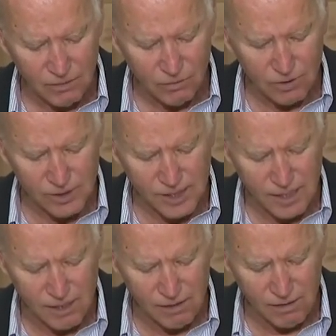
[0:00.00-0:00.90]
was
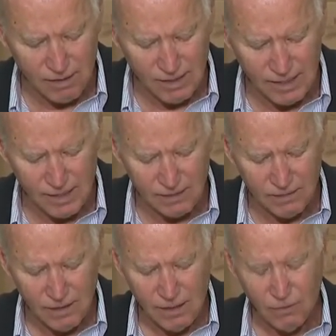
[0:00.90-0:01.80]
here,
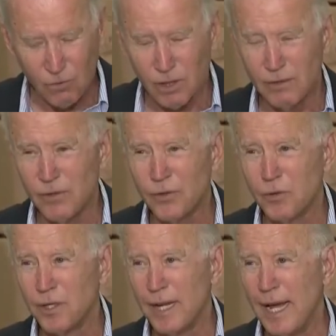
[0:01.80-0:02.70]
and we're living
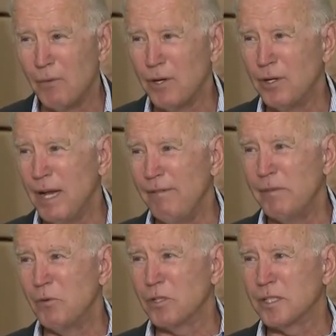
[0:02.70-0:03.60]
through it now. We don't have
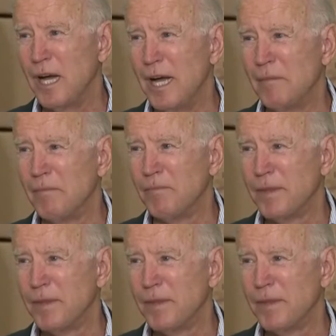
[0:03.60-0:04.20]
any more time.